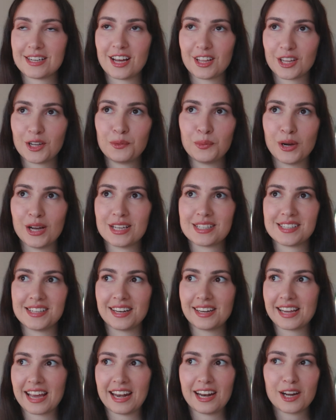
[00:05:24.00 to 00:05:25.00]
nothing worse
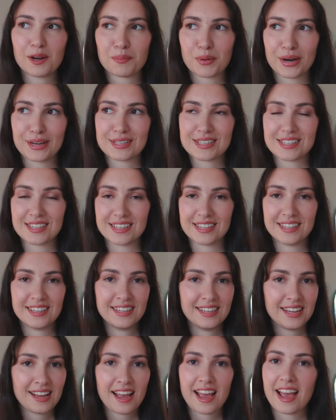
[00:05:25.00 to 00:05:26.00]
than getting a bracelet
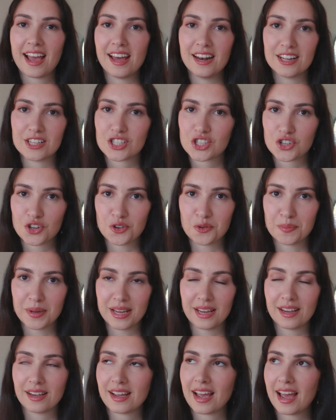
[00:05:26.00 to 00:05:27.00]
and it's too
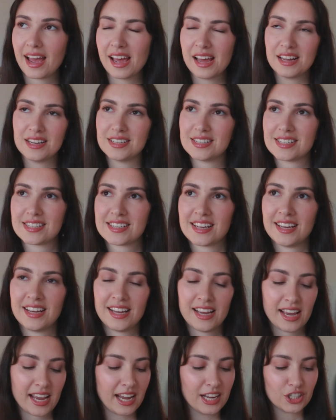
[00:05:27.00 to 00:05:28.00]
big and
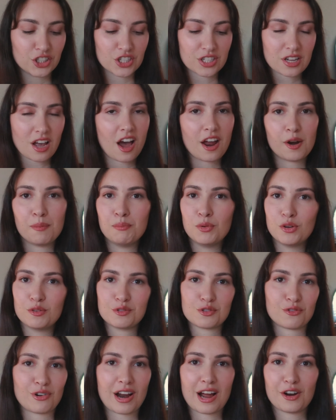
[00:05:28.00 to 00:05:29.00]
it just kind of
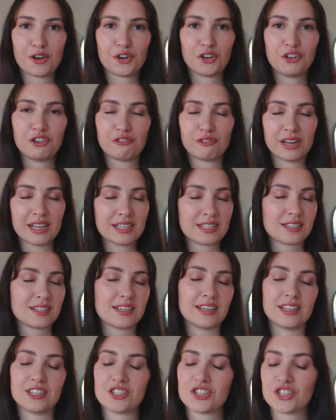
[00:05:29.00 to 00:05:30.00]
moves around on your wrist.
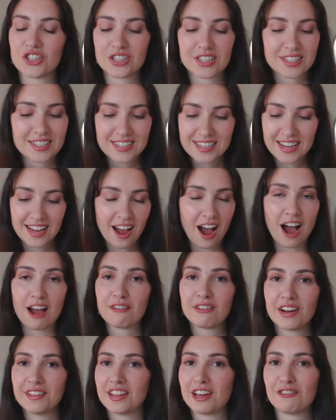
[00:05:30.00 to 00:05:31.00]
It's just, I
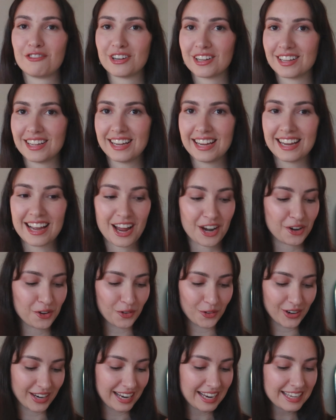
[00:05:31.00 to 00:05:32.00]
find that really
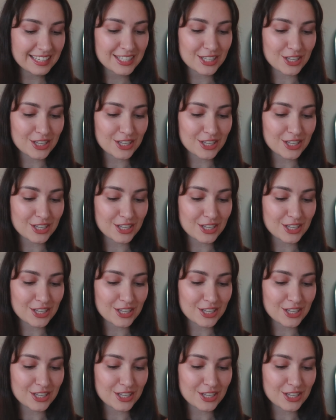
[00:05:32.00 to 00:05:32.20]
annoying.